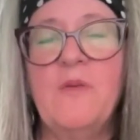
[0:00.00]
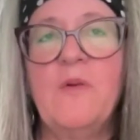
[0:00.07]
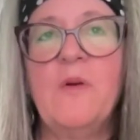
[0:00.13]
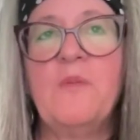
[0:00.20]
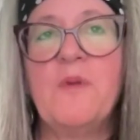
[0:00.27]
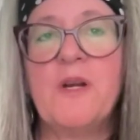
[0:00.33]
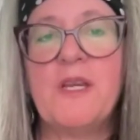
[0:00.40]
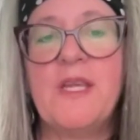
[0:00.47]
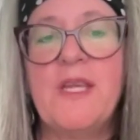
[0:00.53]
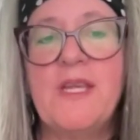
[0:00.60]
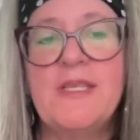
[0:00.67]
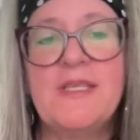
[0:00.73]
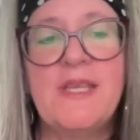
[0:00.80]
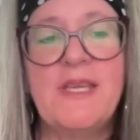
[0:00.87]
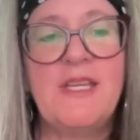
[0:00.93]
Well,
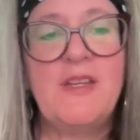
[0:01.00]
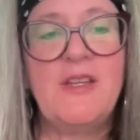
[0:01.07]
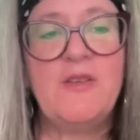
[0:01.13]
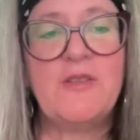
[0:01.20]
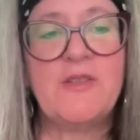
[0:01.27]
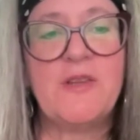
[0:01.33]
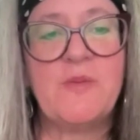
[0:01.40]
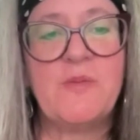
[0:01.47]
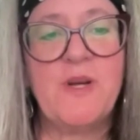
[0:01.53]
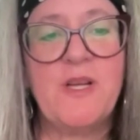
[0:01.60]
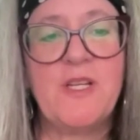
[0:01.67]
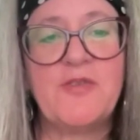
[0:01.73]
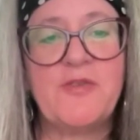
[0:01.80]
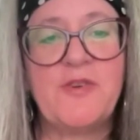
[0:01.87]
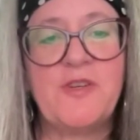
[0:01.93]
Marquese, thank you so
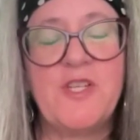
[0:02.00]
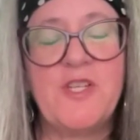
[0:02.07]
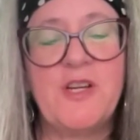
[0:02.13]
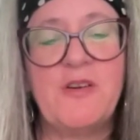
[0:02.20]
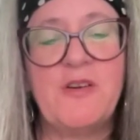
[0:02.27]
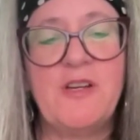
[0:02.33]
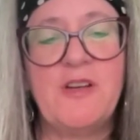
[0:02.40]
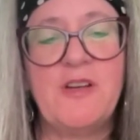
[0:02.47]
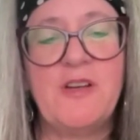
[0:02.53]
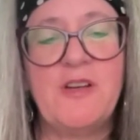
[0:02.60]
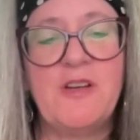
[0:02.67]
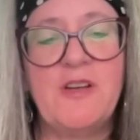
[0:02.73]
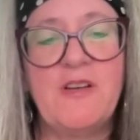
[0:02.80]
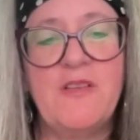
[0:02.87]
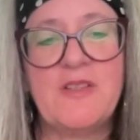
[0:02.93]
much for sharing
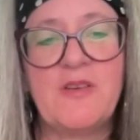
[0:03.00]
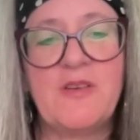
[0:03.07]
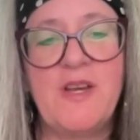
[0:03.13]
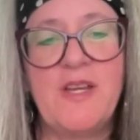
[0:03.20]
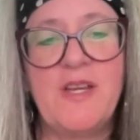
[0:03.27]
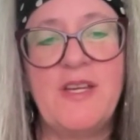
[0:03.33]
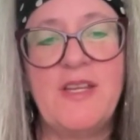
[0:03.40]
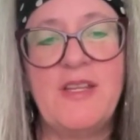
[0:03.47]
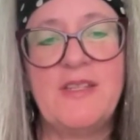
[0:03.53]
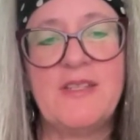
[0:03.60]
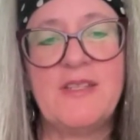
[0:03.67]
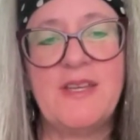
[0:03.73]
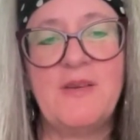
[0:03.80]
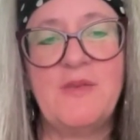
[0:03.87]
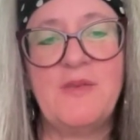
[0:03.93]
all this great
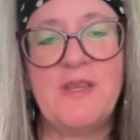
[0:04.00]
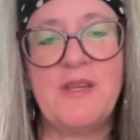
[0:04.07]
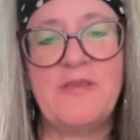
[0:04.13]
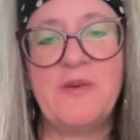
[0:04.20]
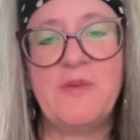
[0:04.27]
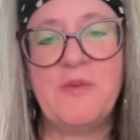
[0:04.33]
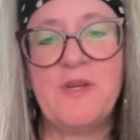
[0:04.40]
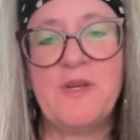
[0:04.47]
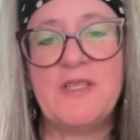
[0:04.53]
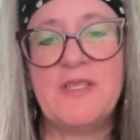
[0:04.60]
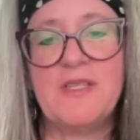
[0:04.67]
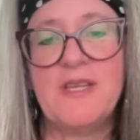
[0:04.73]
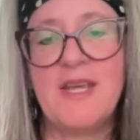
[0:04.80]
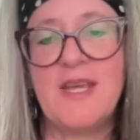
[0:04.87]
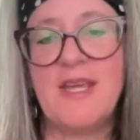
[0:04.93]
insight with
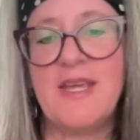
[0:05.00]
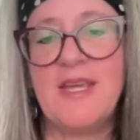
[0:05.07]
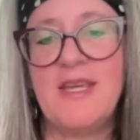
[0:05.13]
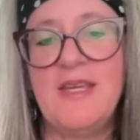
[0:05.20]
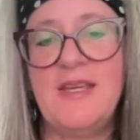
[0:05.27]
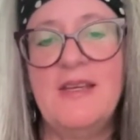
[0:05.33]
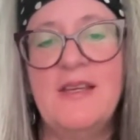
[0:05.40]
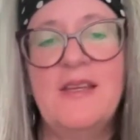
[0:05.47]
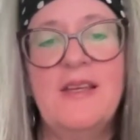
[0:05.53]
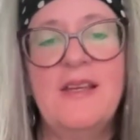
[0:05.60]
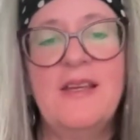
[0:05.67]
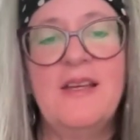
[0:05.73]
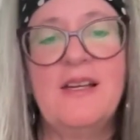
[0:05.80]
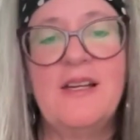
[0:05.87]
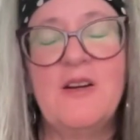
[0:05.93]
everyone today.
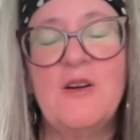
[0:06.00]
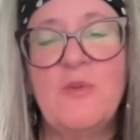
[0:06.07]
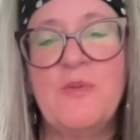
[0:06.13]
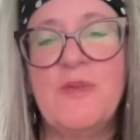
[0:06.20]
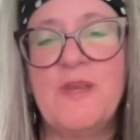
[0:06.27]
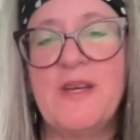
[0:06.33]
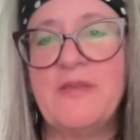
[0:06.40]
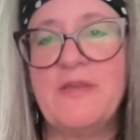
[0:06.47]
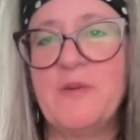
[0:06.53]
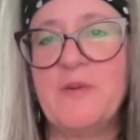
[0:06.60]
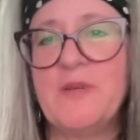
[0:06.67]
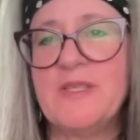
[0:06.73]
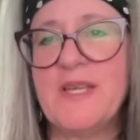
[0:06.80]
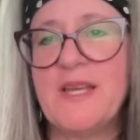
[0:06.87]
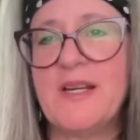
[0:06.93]
I hope that
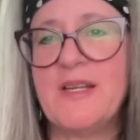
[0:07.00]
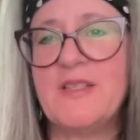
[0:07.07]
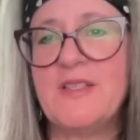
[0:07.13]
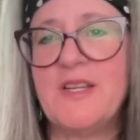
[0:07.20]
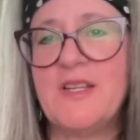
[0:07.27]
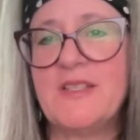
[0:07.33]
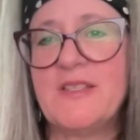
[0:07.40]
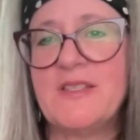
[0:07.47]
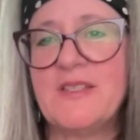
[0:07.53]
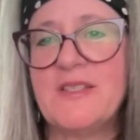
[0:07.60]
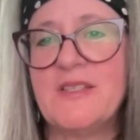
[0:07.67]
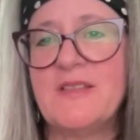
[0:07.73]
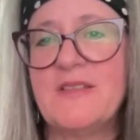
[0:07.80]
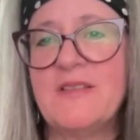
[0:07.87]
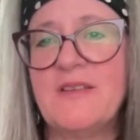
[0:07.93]
everyone's had a chance
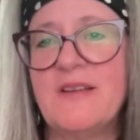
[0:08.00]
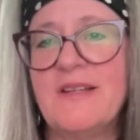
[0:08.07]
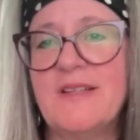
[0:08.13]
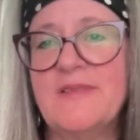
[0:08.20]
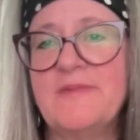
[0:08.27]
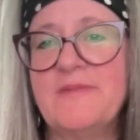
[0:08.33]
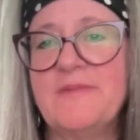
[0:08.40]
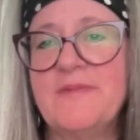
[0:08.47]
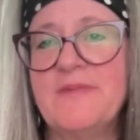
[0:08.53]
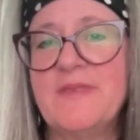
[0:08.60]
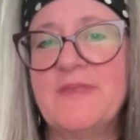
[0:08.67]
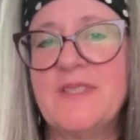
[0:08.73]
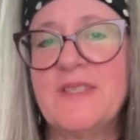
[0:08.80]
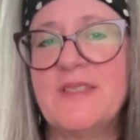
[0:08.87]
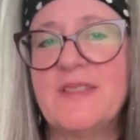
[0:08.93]
to um,
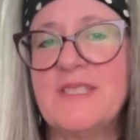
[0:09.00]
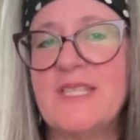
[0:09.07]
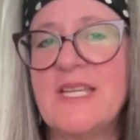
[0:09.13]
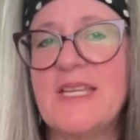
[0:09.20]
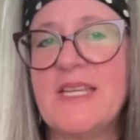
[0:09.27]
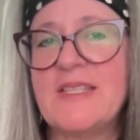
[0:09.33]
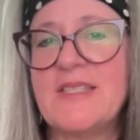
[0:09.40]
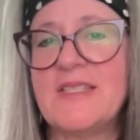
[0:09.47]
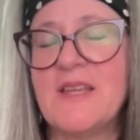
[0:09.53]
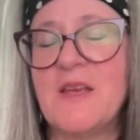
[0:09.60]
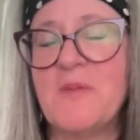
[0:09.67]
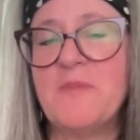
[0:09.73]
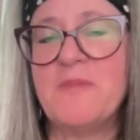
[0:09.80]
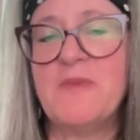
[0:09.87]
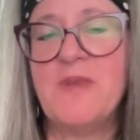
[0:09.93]
to to get
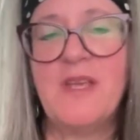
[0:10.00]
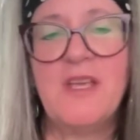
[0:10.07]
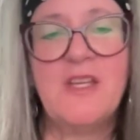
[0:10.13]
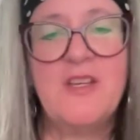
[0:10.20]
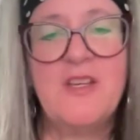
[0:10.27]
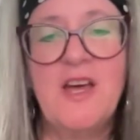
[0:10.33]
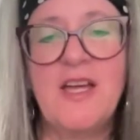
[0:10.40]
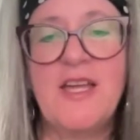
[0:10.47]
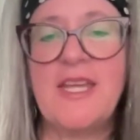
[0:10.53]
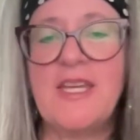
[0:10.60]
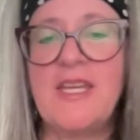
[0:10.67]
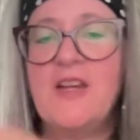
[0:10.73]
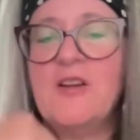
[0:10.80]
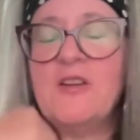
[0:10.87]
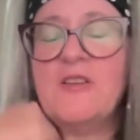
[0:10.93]
some
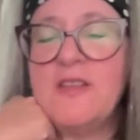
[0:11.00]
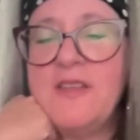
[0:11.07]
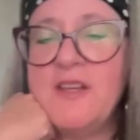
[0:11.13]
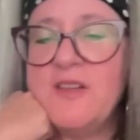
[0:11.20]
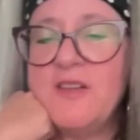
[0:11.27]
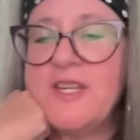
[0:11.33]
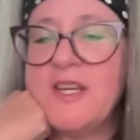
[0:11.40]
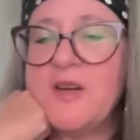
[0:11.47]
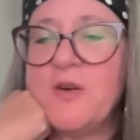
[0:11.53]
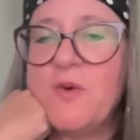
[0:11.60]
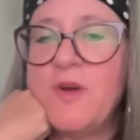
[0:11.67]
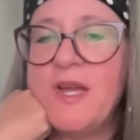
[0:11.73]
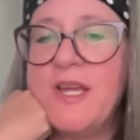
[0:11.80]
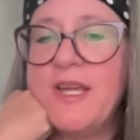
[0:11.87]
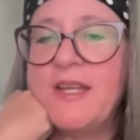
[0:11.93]
nugget here that they'll take
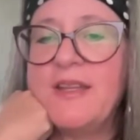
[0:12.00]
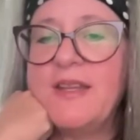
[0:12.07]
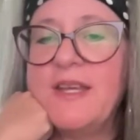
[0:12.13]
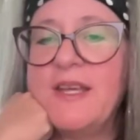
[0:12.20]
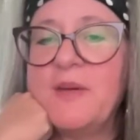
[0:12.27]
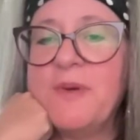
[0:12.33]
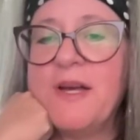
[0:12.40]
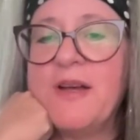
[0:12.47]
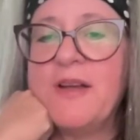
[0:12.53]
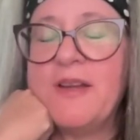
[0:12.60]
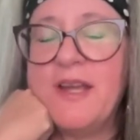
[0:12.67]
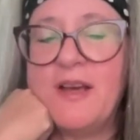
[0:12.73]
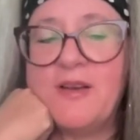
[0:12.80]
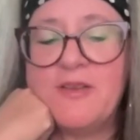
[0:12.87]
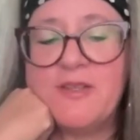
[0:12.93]
away and think
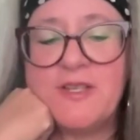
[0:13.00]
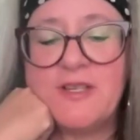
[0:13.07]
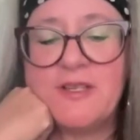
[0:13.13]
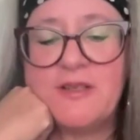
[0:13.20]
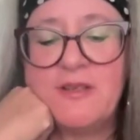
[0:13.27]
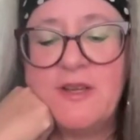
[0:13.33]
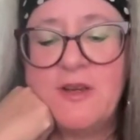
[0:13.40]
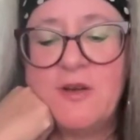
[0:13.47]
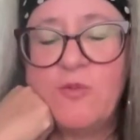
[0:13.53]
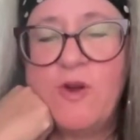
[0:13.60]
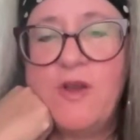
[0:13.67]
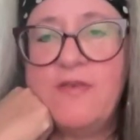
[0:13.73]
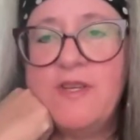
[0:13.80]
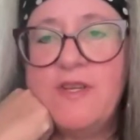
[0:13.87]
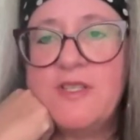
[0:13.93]
about how to
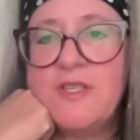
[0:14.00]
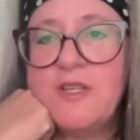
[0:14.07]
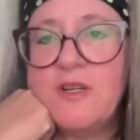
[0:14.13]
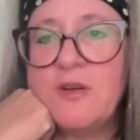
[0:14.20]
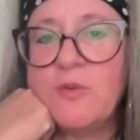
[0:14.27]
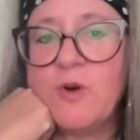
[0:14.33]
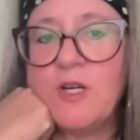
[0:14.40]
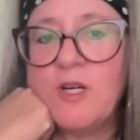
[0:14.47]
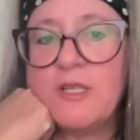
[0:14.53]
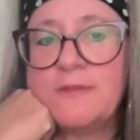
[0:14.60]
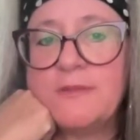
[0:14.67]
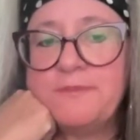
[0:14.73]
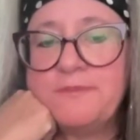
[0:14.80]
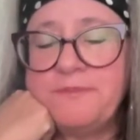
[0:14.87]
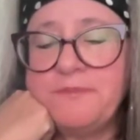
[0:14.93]
weave into your work.